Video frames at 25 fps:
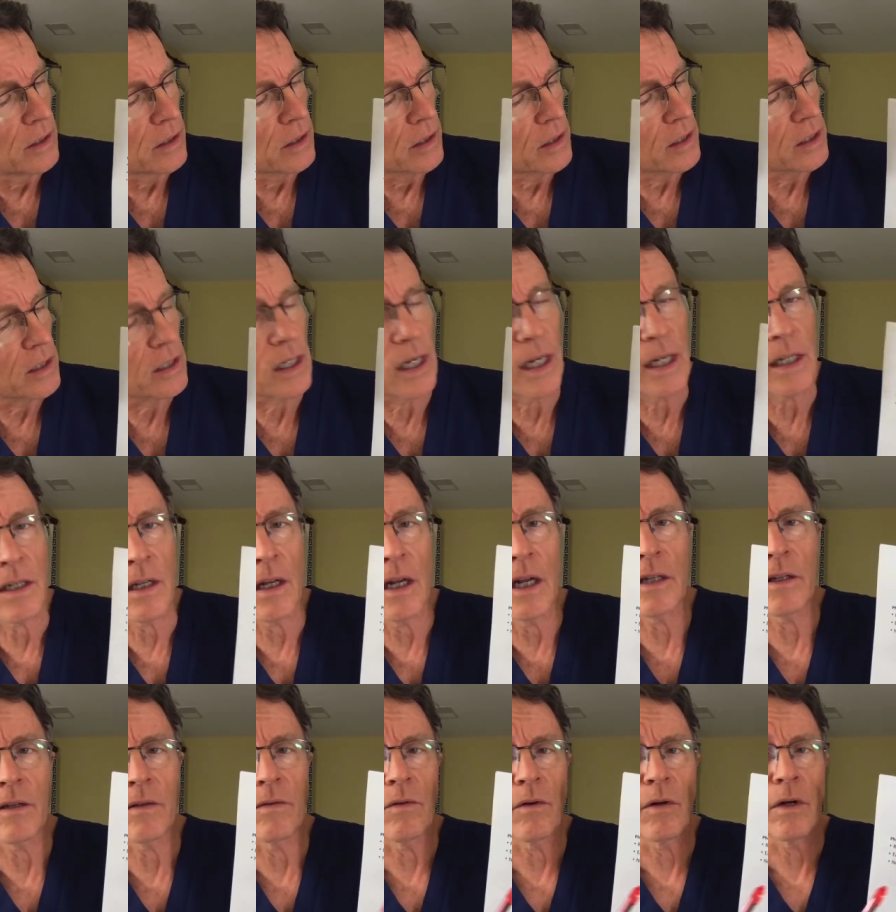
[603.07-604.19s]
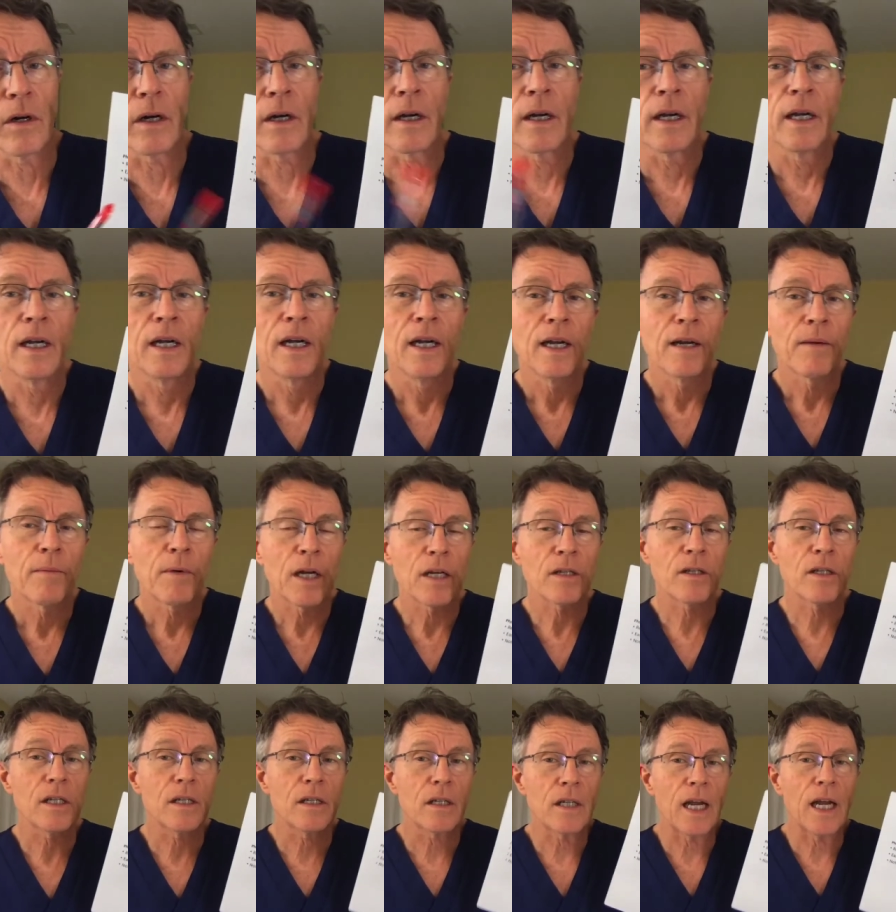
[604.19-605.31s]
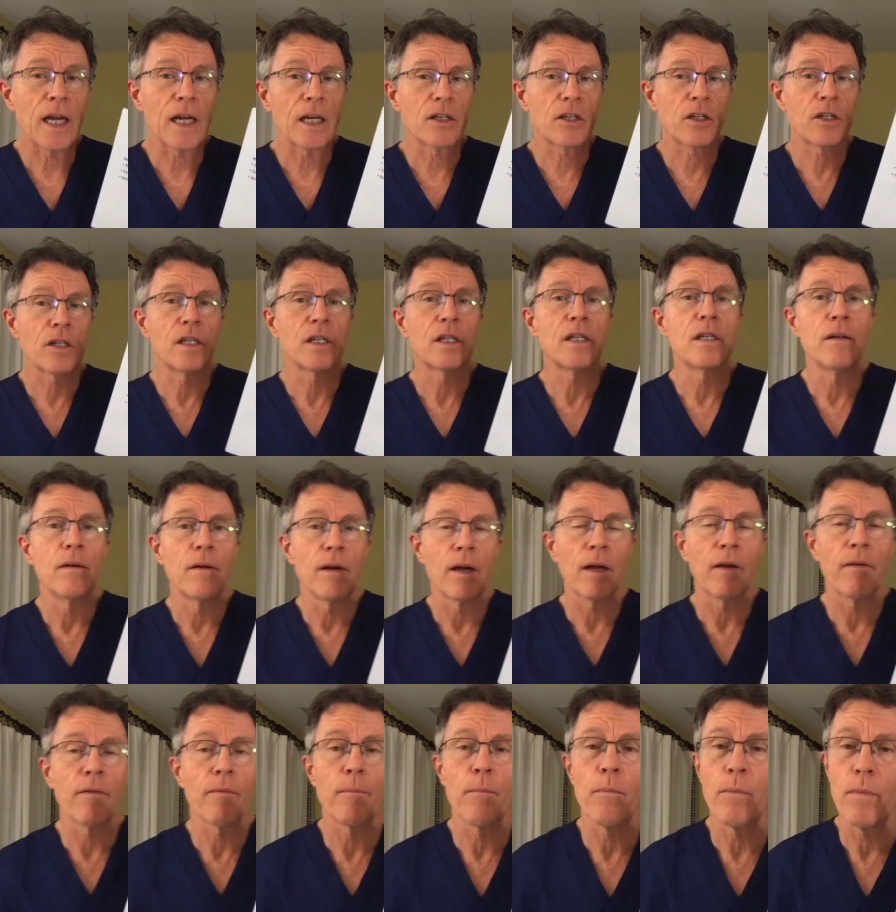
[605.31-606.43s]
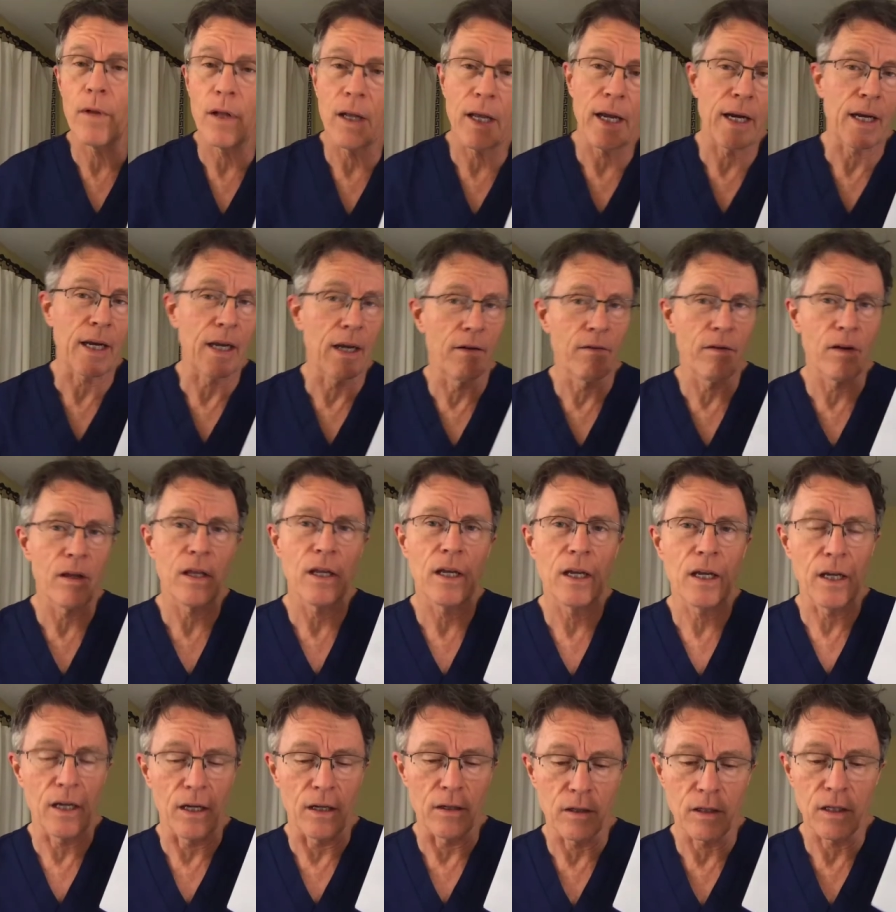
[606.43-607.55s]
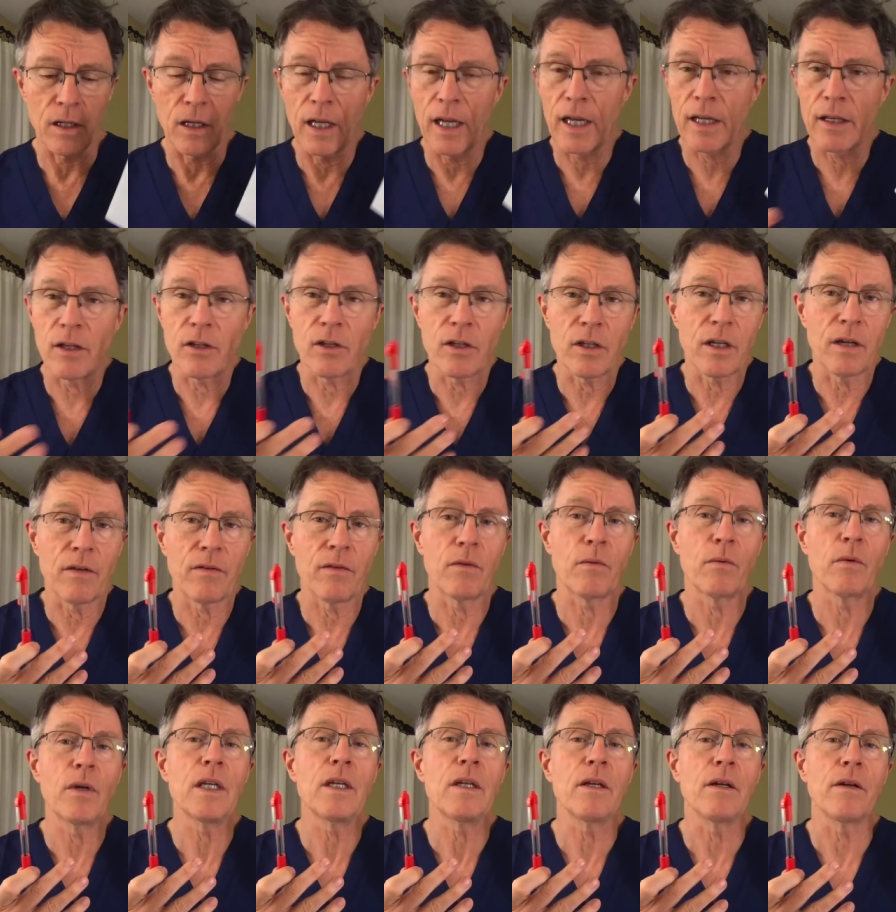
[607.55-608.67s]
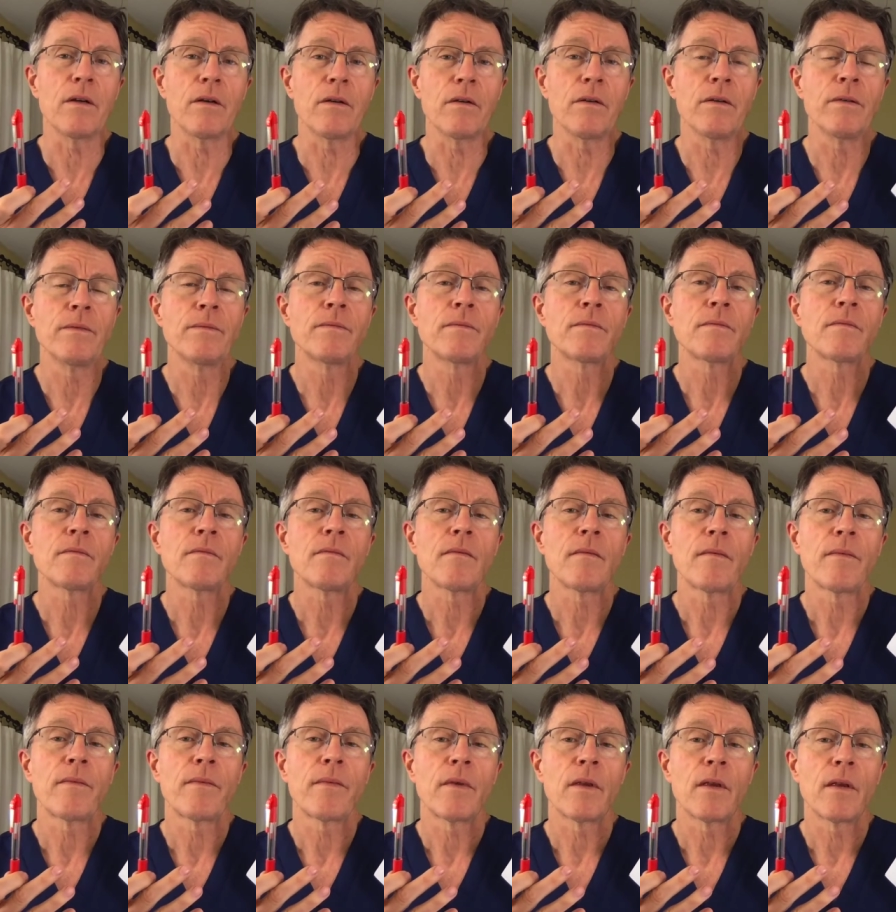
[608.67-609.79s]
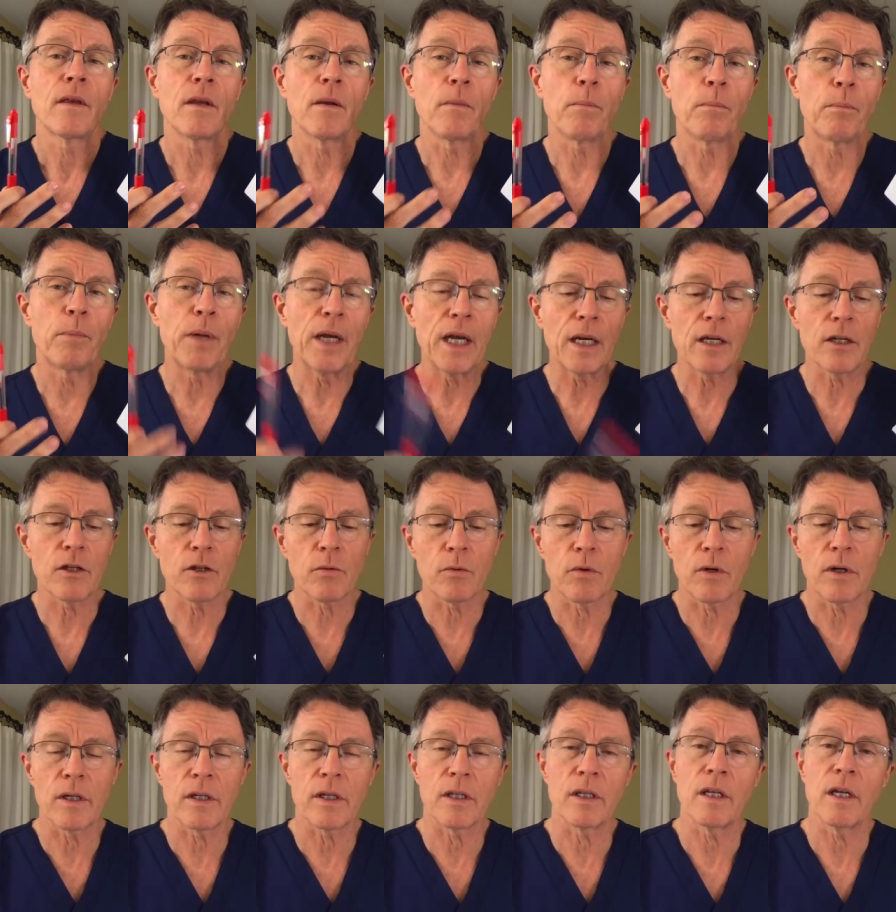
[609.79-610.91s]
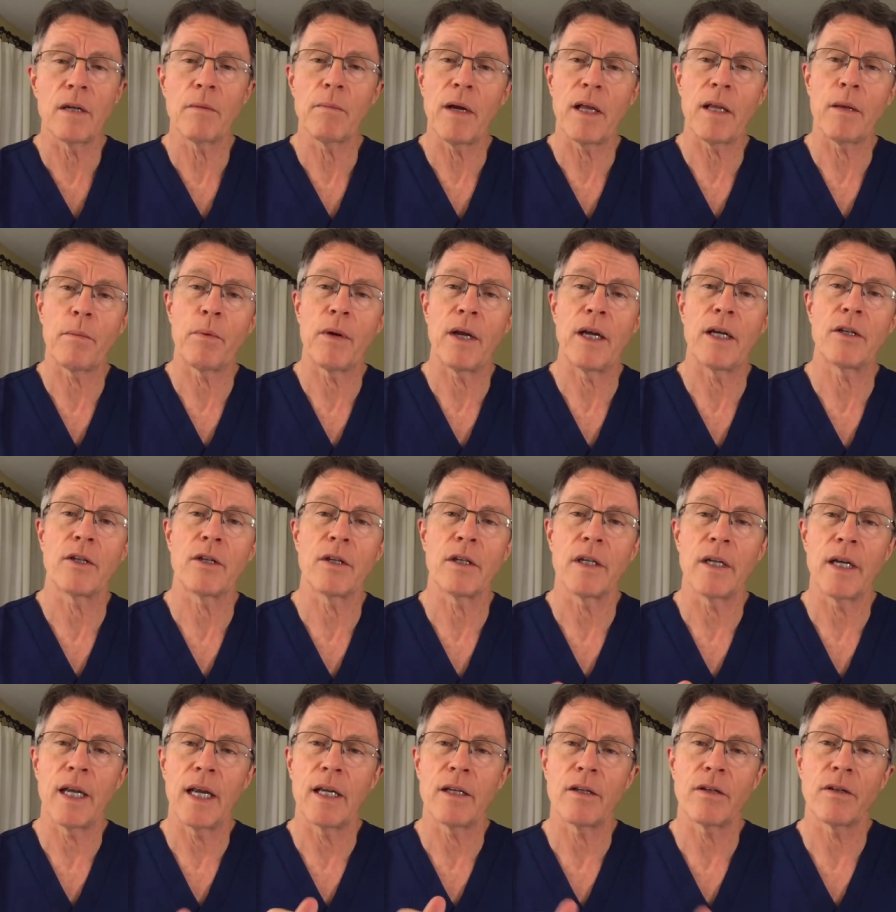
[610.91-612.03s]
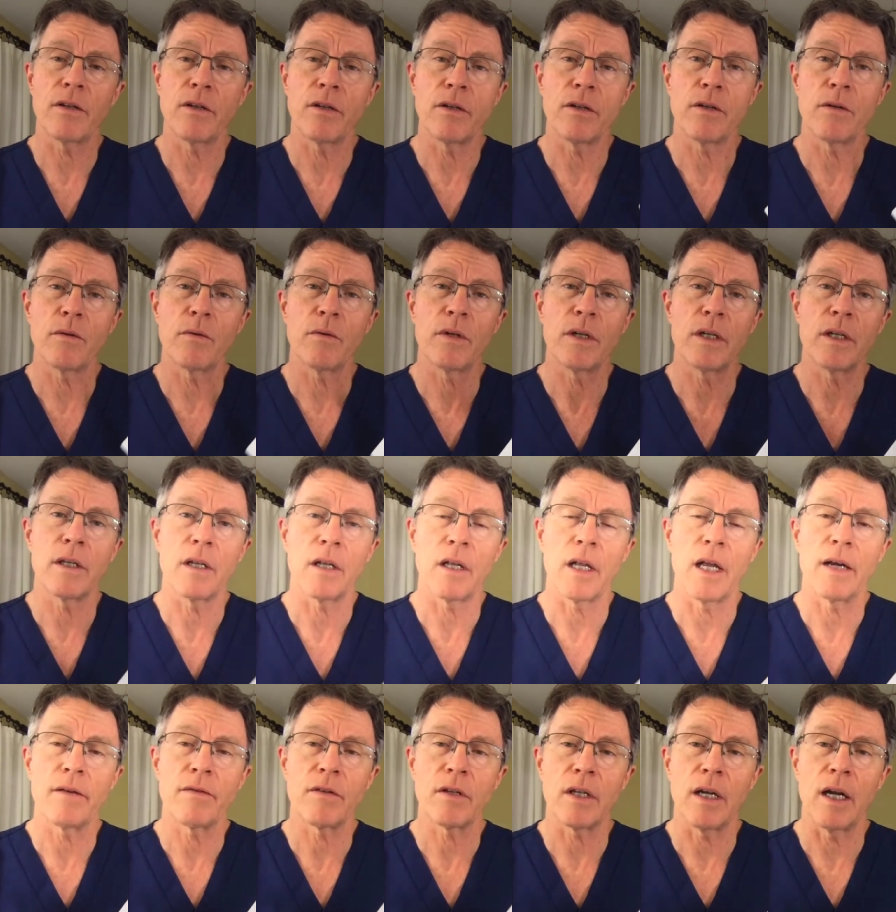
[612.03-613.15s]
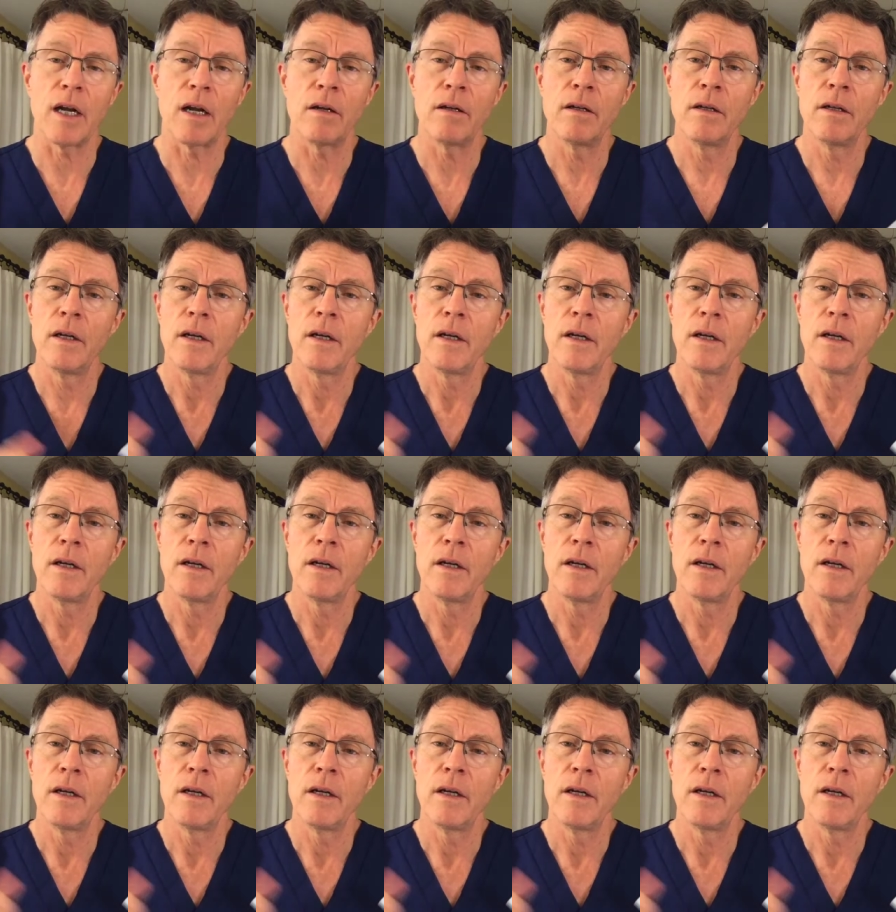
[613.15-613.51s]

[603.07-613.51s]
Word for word: This takes lots of work because it takes, eh, like everything else, like the stuff that we do, the biggest work is done by the patient. It has to do with lifestyle,